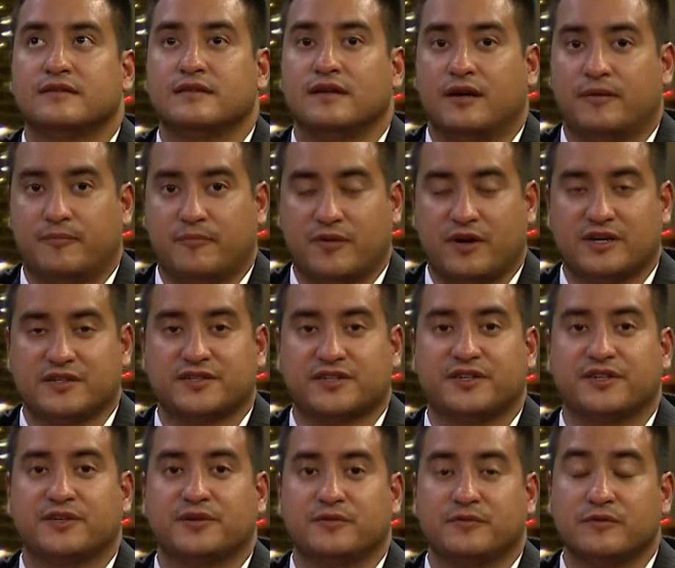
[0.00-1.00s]
a
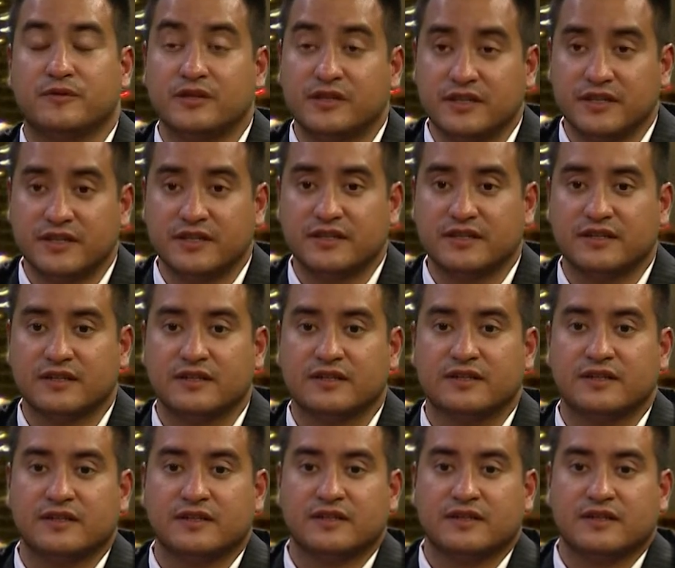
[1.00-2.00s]
prosecutor would.
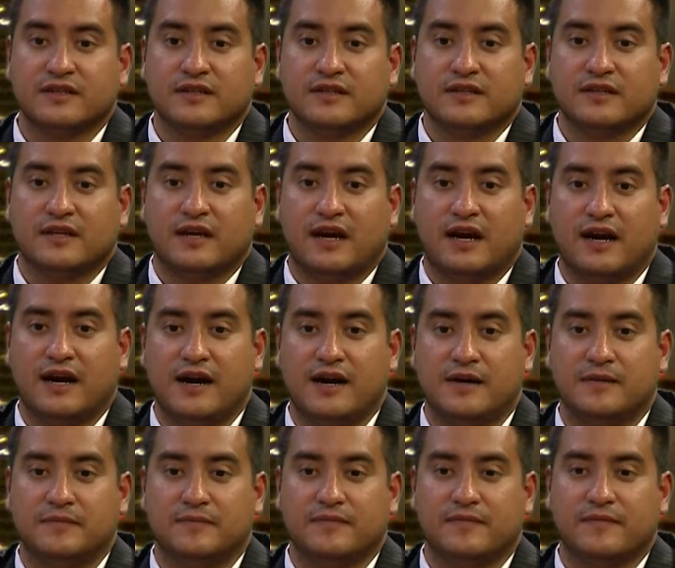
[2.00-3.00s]

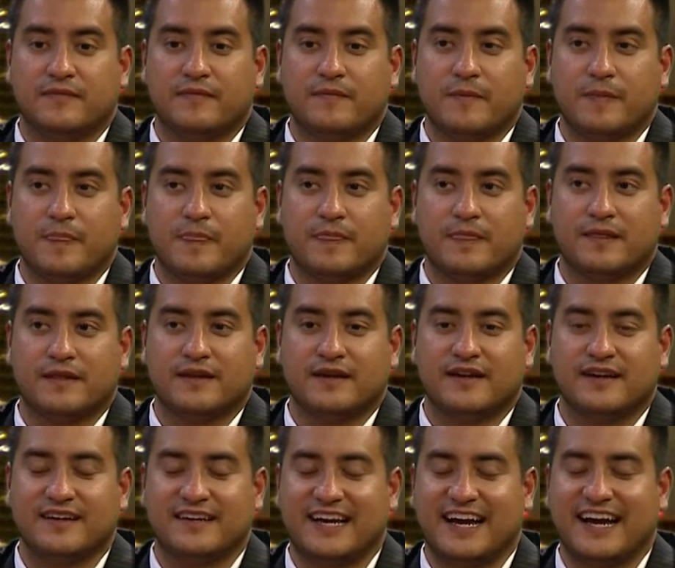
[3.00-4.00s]
Um, you think they get it?
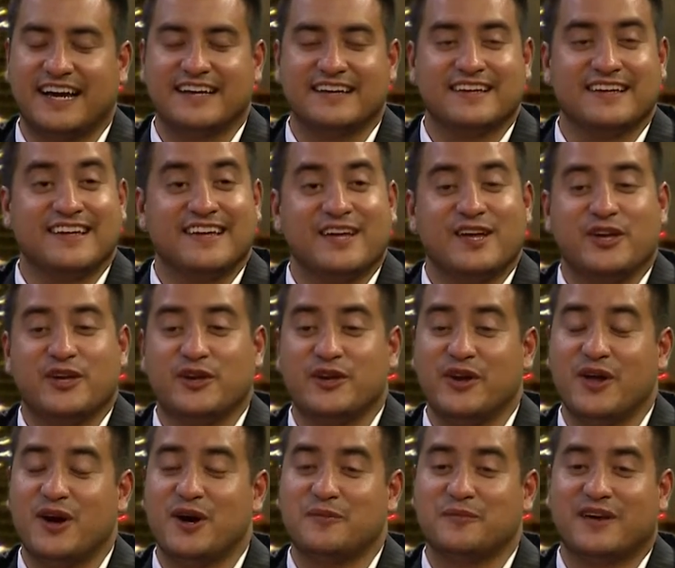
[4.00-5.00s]
You
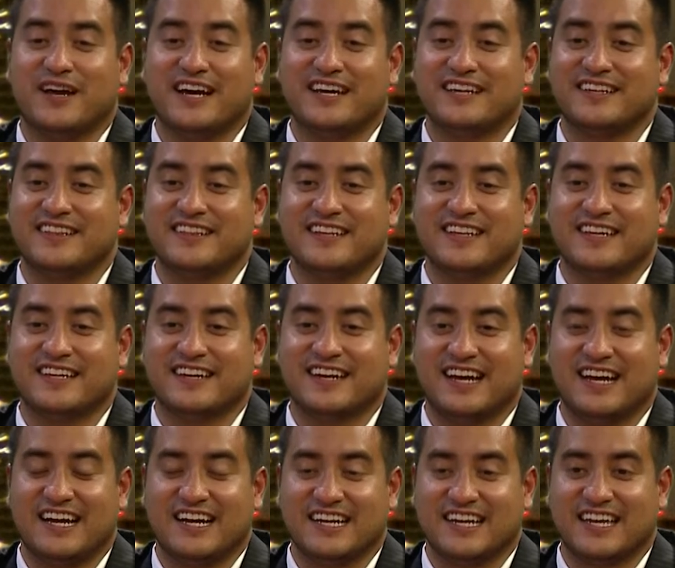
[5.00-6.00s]
know, I'm kind of thinking
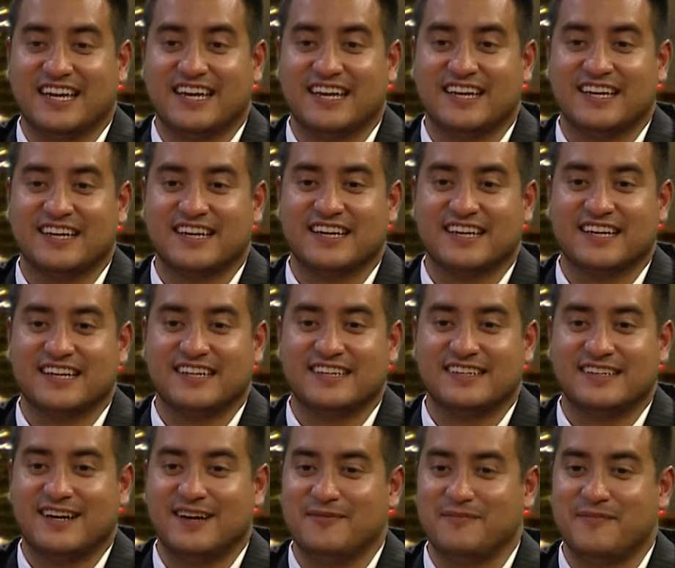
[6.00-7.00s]
like,
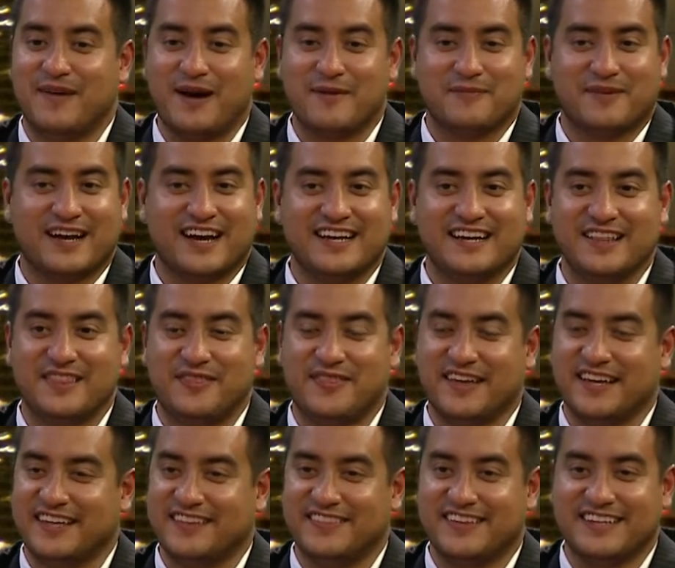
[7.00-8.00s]
I'm, I'm kind of
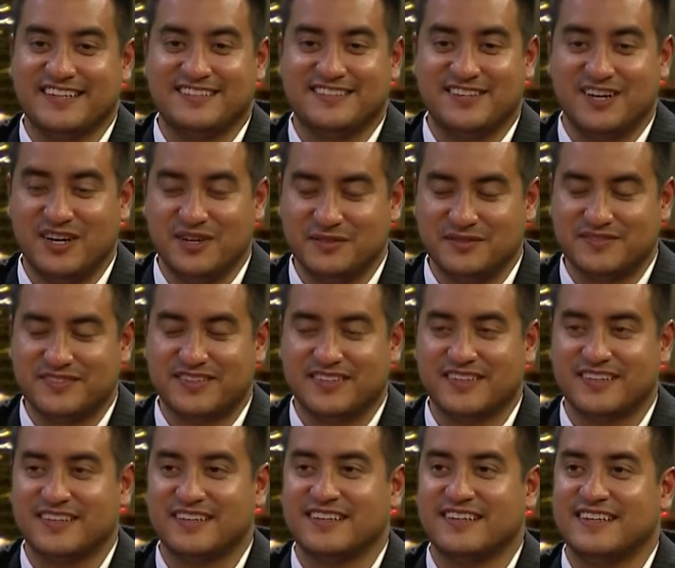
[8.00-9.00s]
thinking they don't.
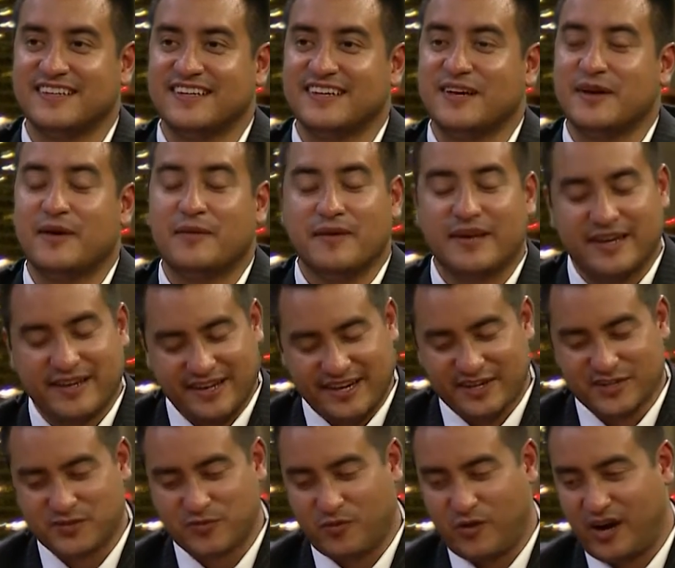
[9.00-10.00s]

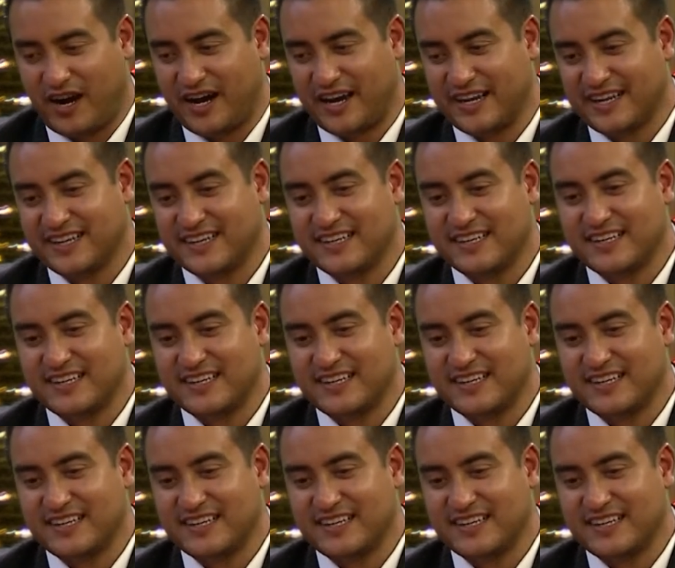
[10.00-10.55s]
Here's why.